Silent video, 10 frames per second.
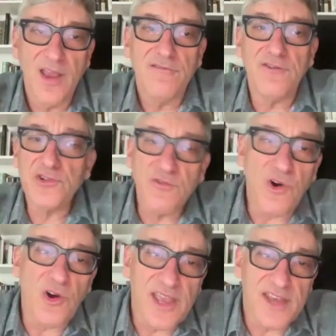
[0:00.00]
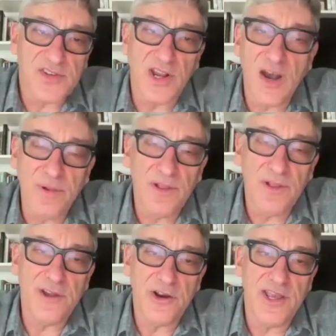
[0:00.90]
First of all, he has a couple
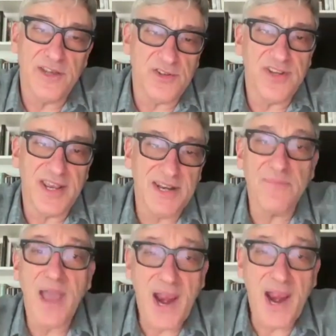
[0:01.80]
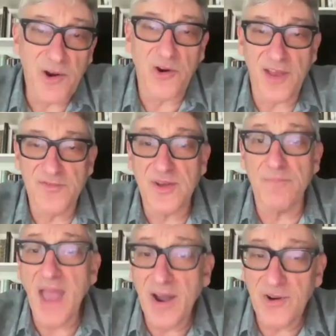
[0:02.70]
of very entertaining paragraphs
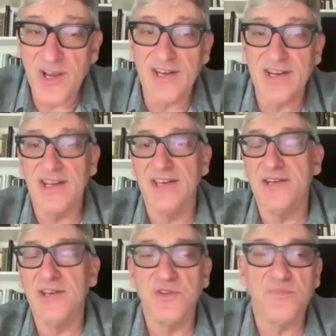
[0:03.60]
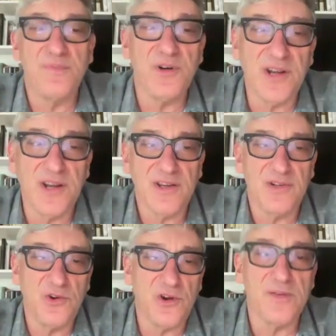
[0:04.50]
about it in his book,
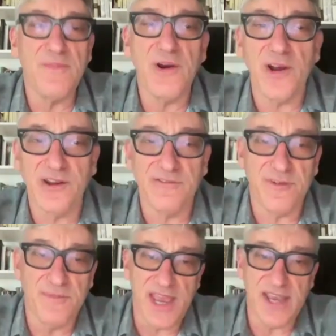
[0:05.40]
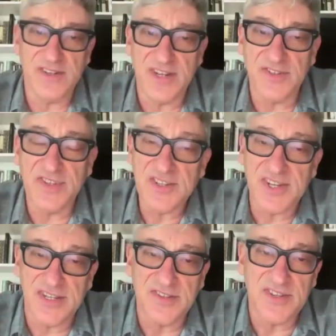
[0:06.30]
North America from the
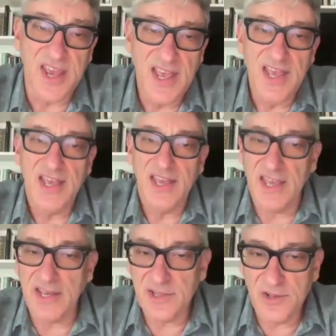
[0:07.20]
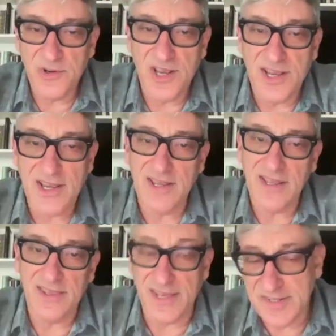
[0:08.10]
1860s, including
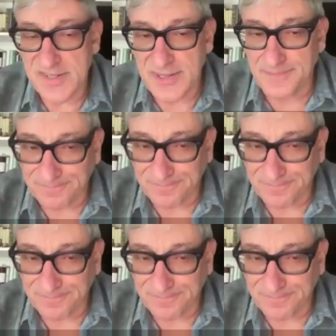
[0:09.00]
this.